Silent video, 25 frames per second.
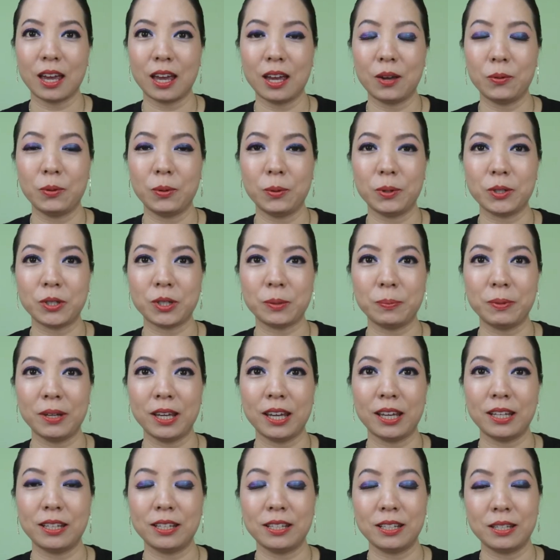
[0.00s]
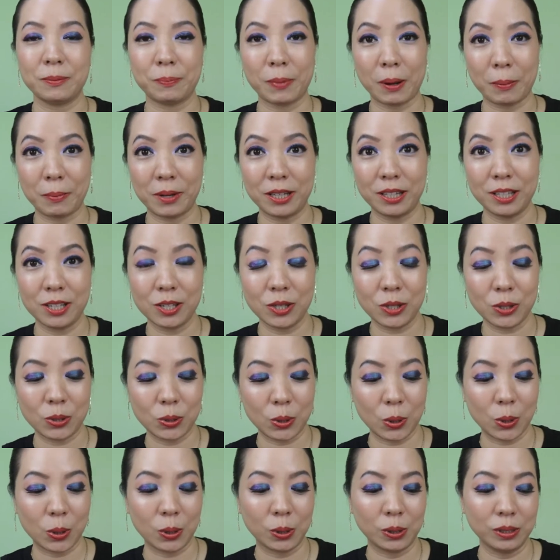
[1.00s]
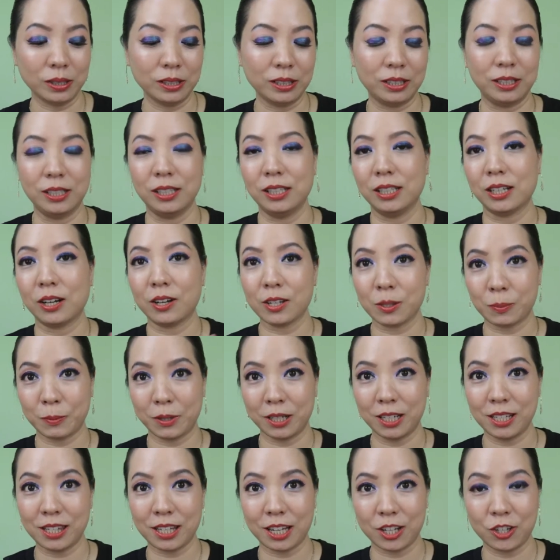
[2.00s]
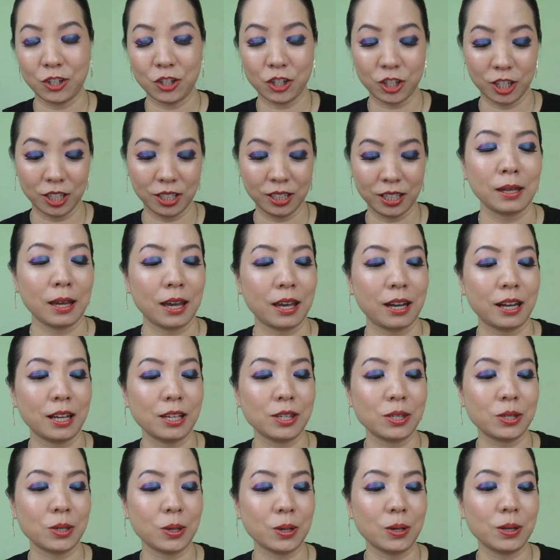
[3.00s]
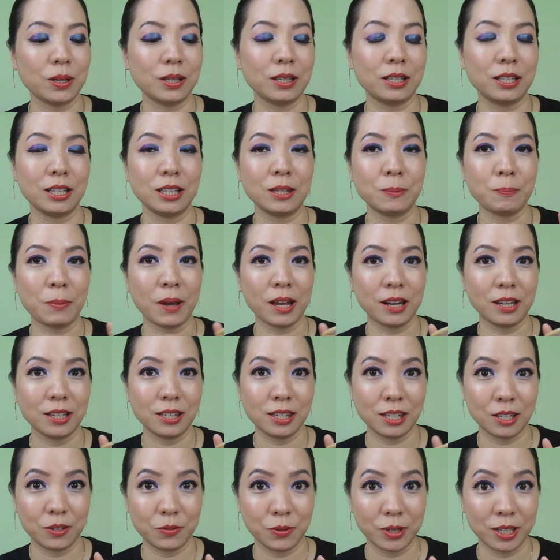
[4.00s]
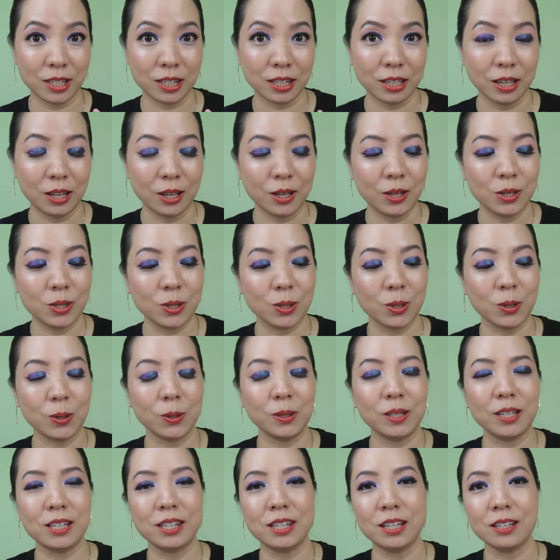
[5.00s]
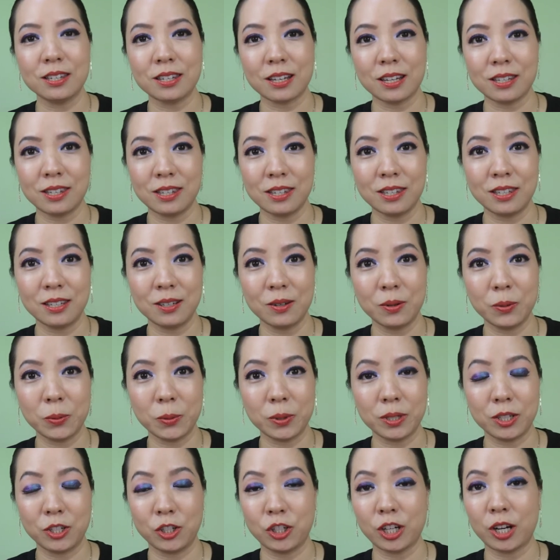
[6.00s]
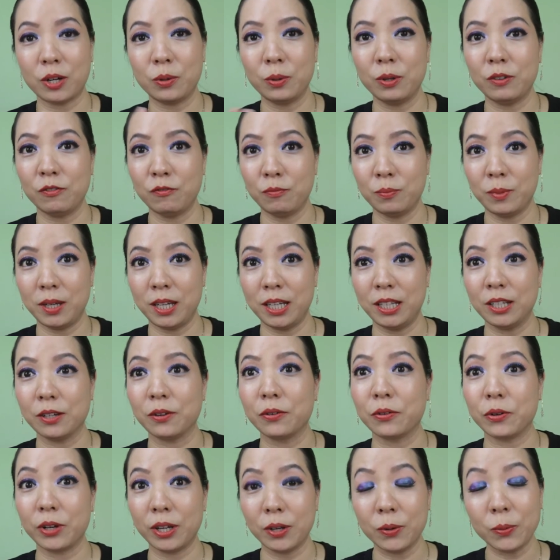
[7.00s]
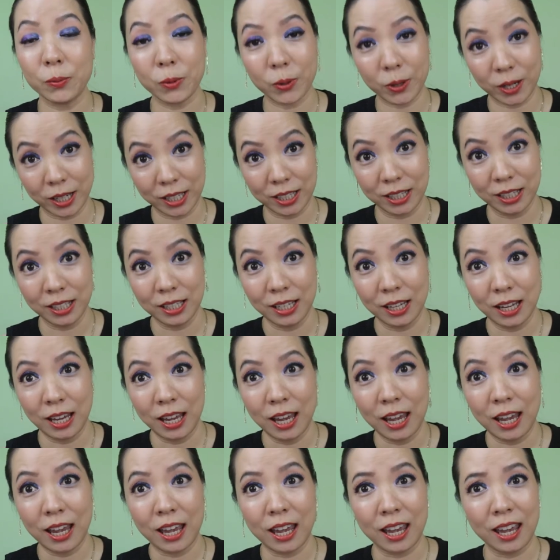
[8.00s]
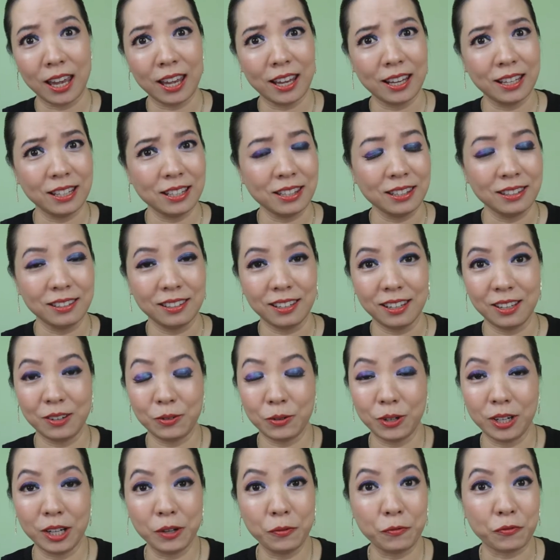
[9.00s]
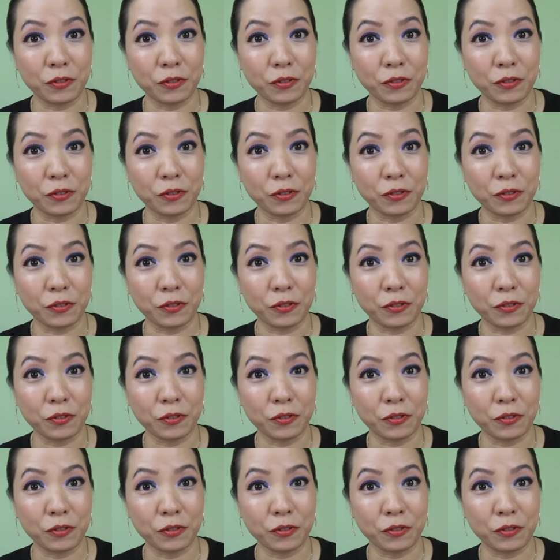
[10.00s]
and we were shopping at the departmental store, the cosmetic section, and I saw this palette series. So the sales assistant was sharing with me the green one, and it really